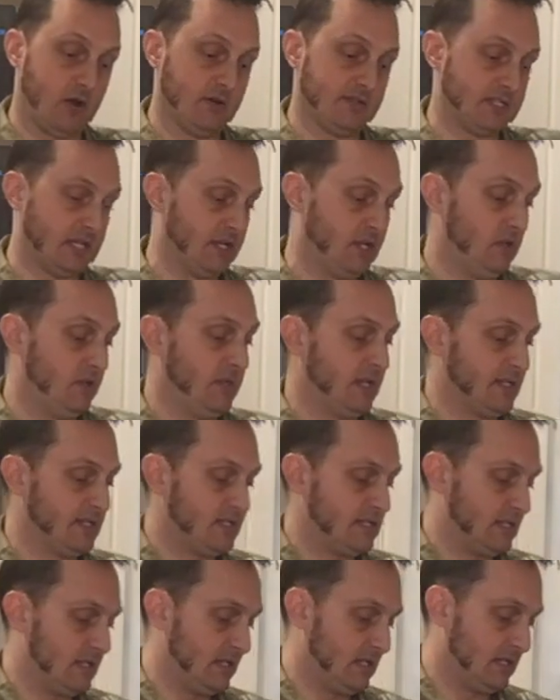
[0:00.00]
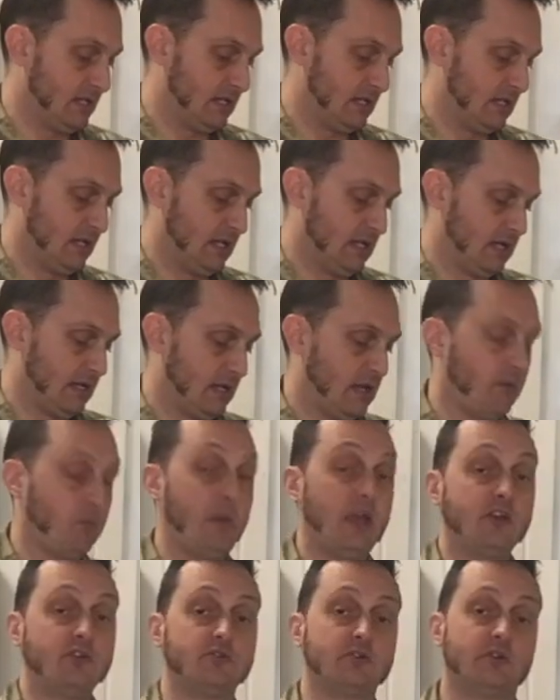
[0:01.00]
Now as I do this,
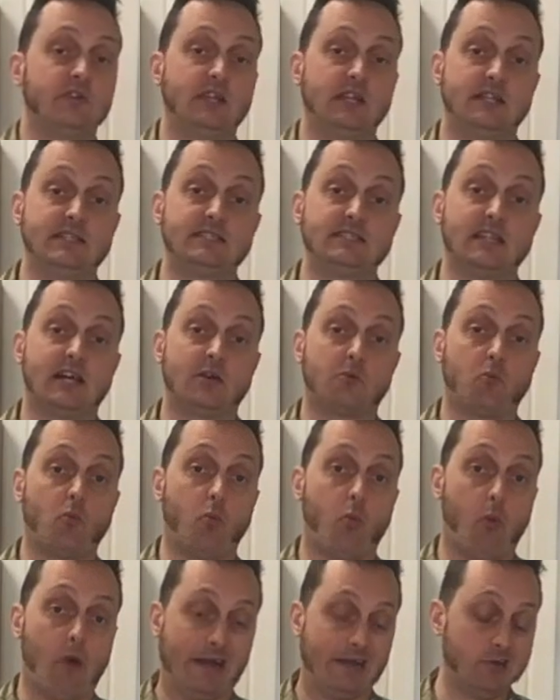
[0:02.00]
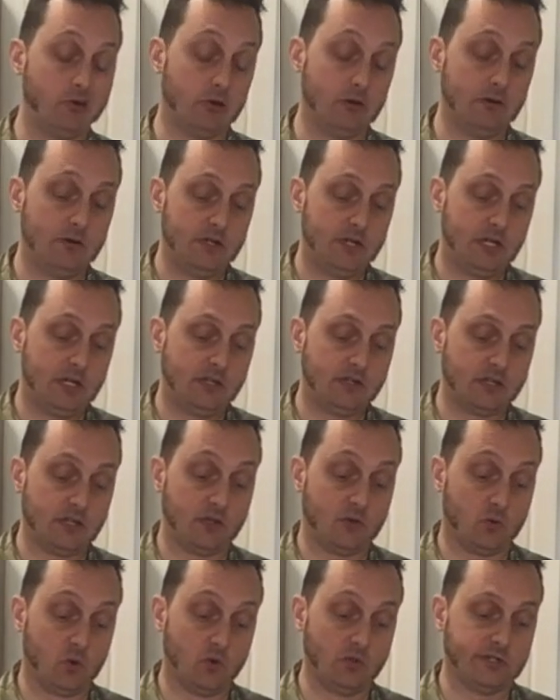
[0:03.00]
I make sure that it's not wider than the
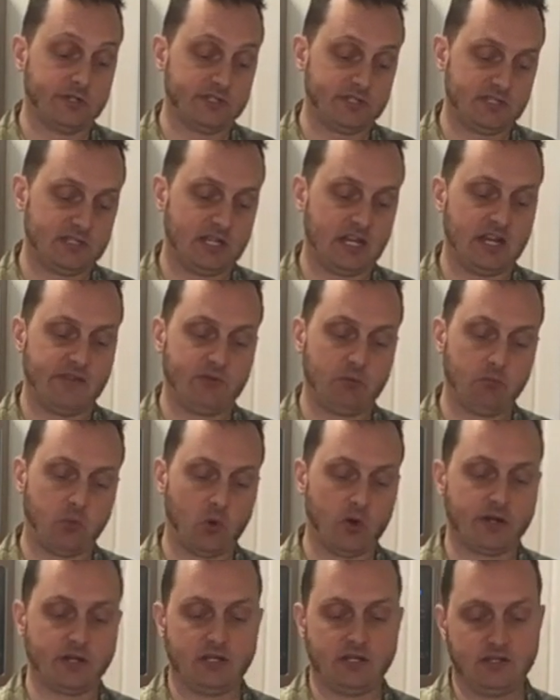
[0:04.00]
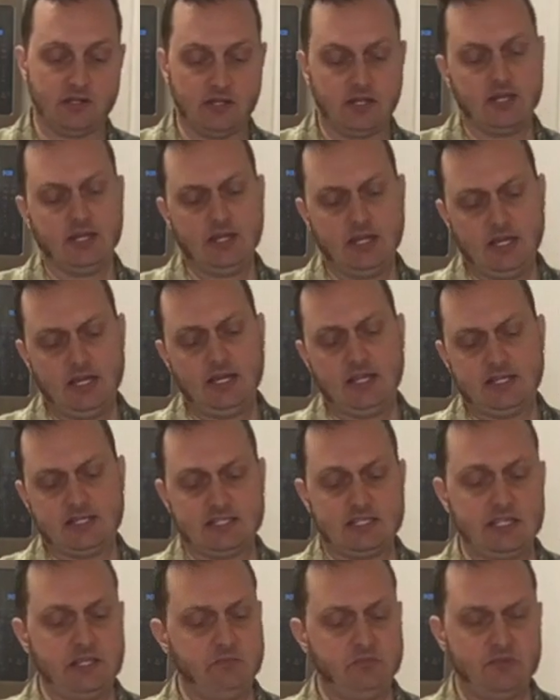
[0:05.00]
rollers. Kind of important.
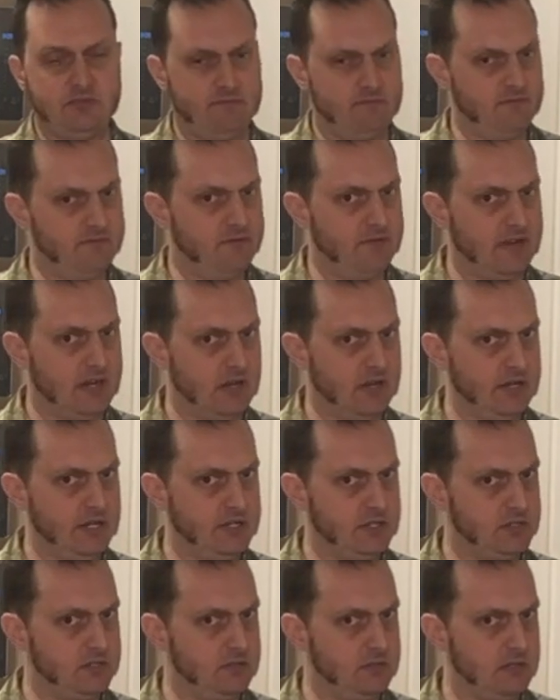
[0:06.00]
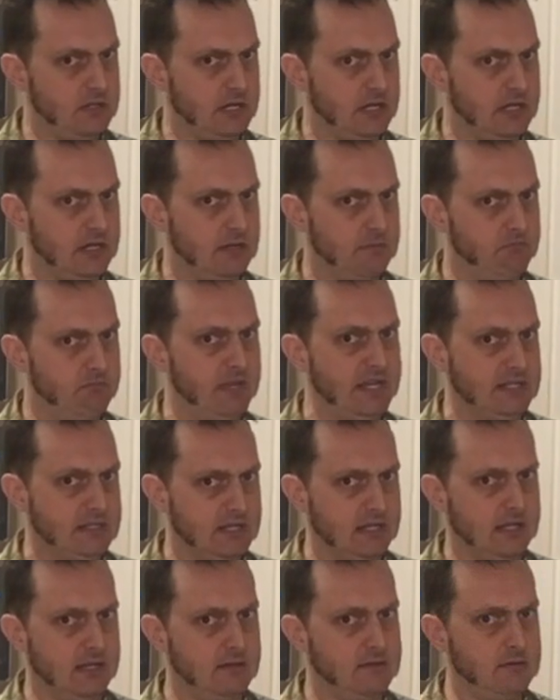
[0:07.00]
It seems very basic,
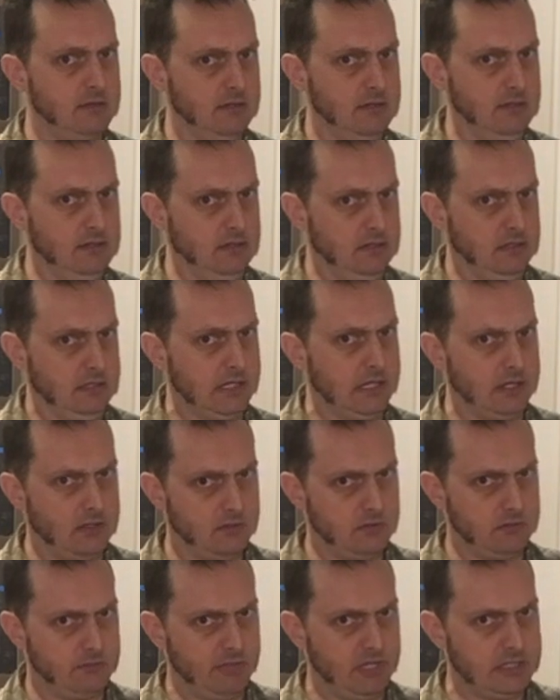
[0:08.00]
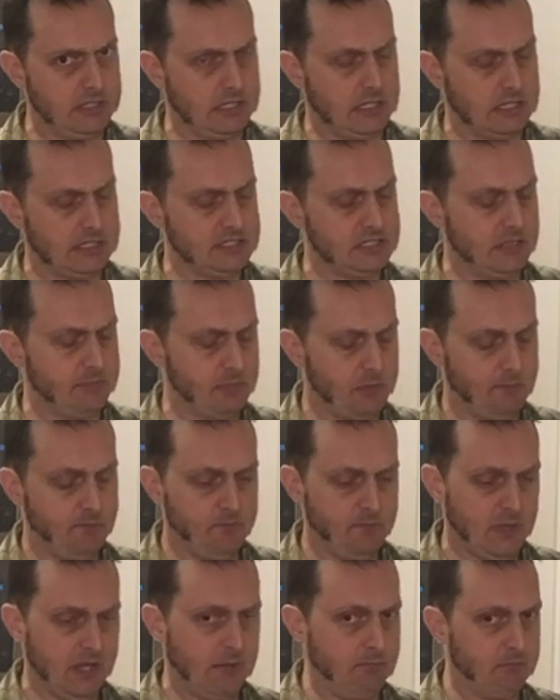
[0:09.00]
basic concept, but everybody,
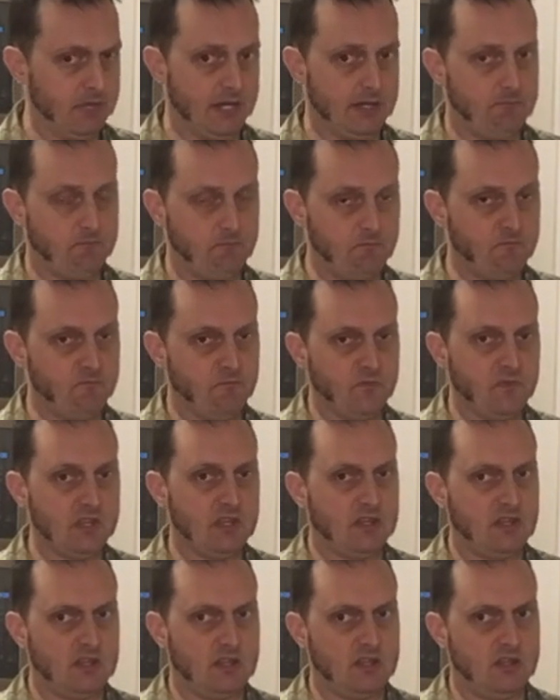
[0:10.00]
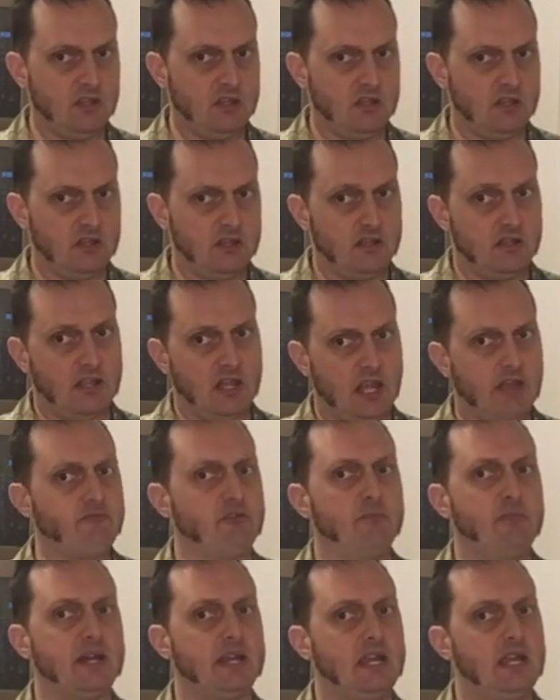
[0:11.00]
if they've done this on their own,
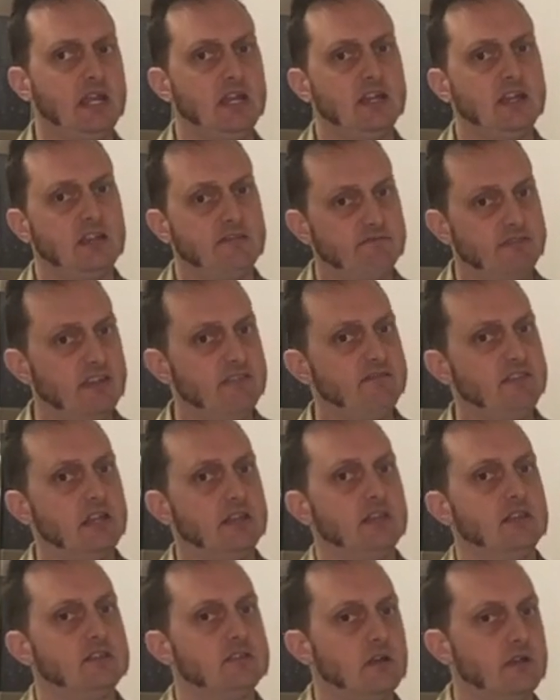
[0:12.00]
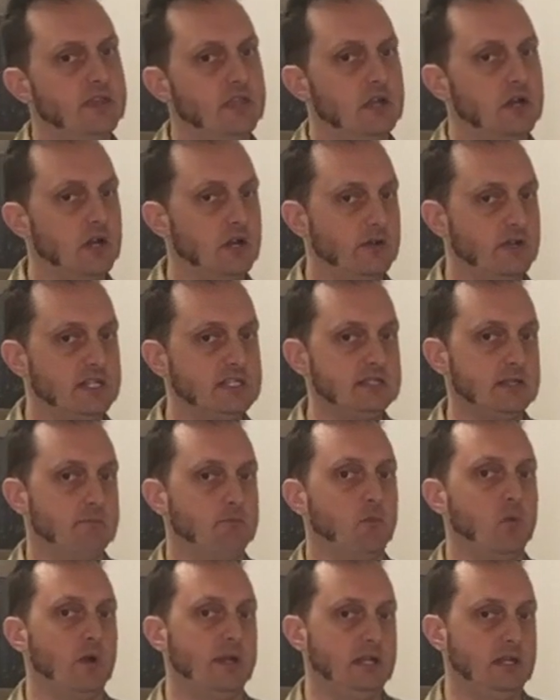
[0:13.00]
at some point
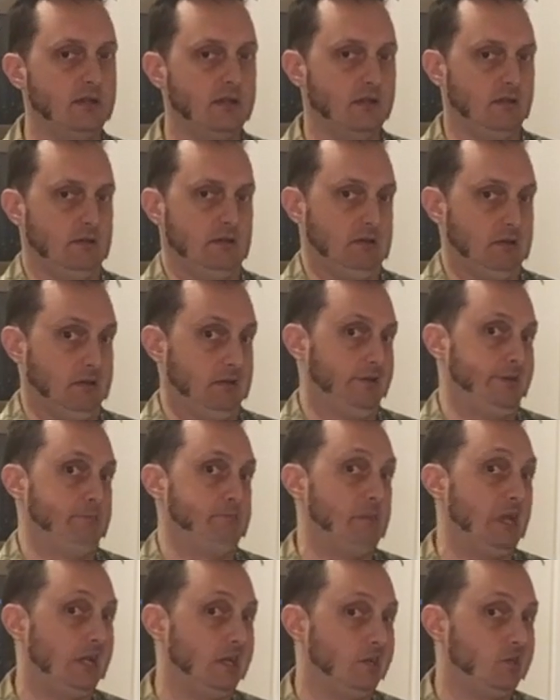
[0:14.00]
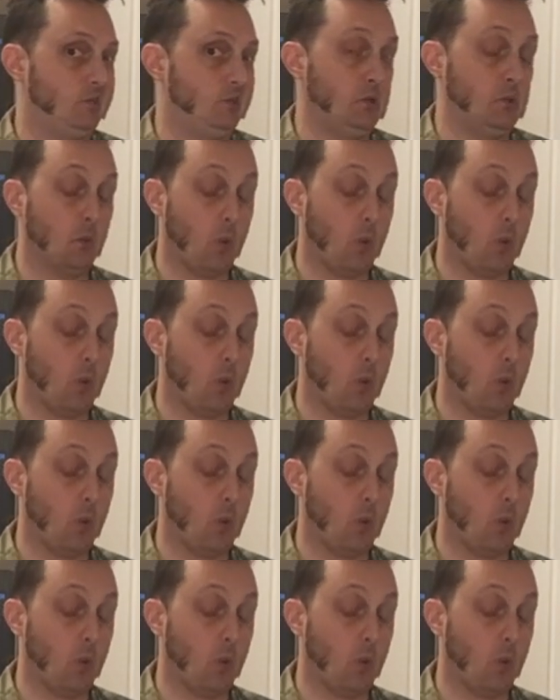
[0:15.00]
made it too wide.